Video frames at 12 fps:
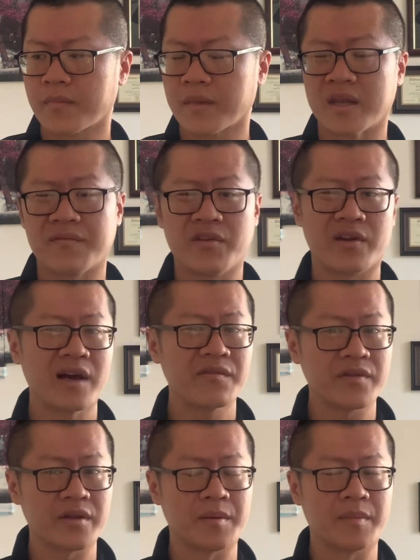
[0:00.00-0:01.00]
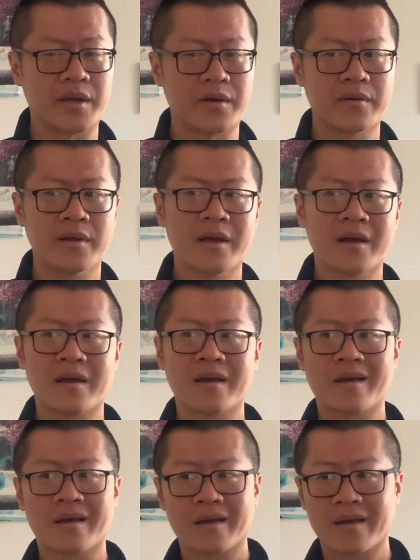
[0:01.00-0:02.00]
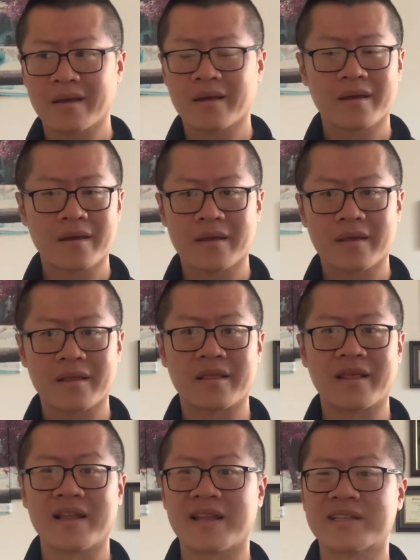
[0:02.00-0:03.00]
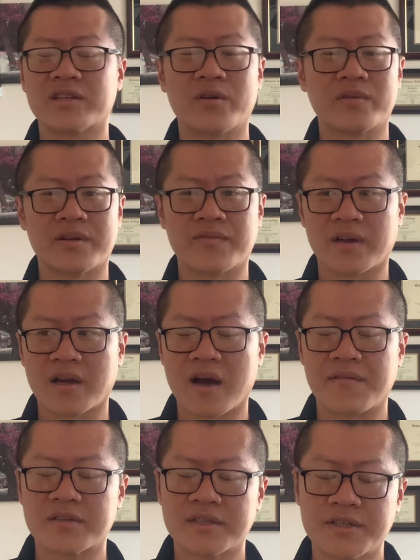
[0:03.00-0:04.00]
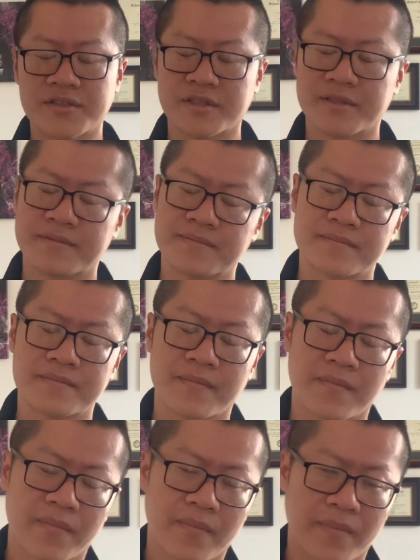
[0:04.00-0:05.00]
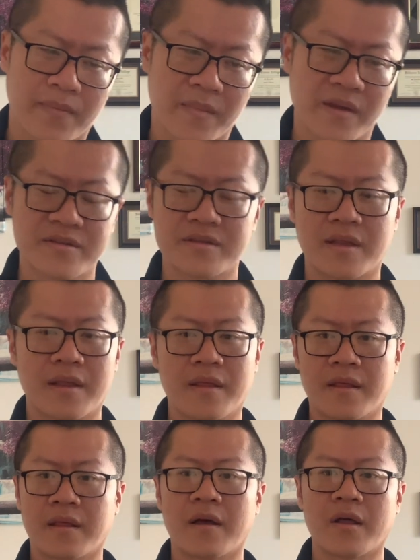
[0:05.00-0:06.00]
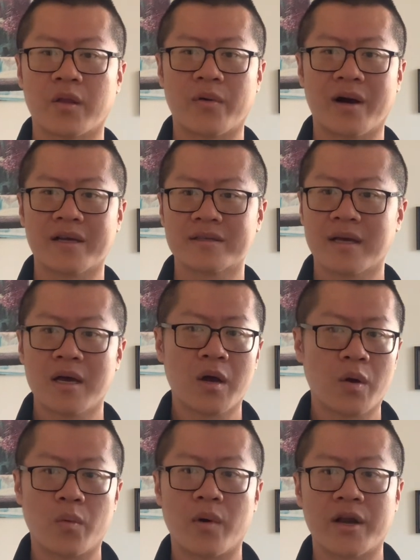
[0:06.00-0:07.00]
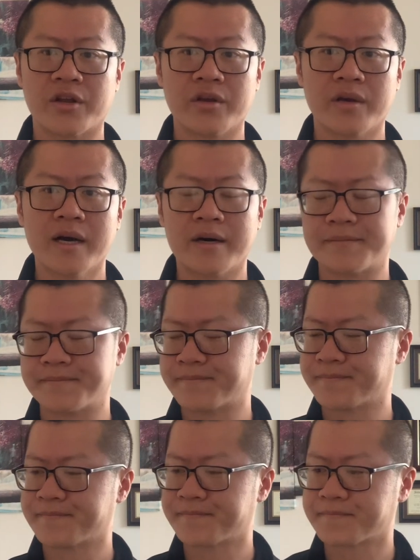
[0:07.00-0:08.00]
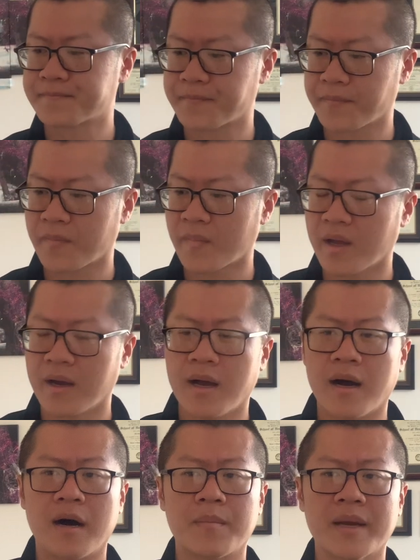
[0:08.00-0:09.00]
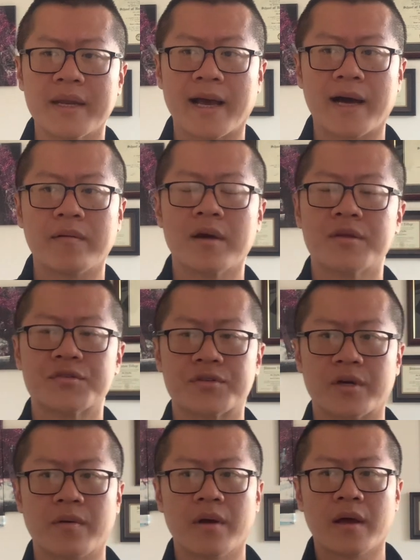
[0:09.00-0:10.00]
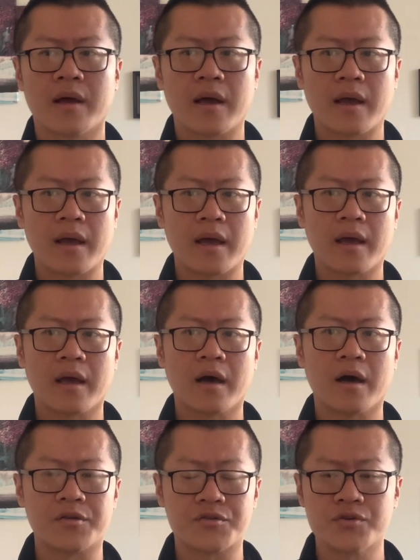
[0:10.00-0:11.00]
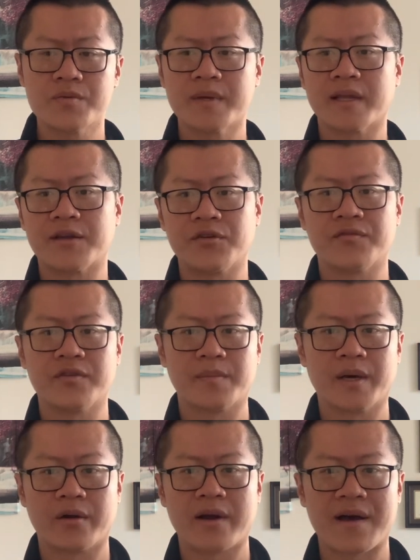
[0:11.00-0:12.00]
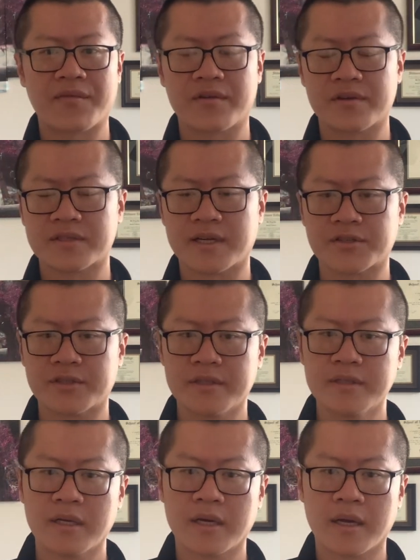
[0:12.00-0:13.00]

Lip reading: And if you're not feeling better, then that's a whole different conversation, because otherwise, why do you go? Anyhow, so assuming that you feel better after the session,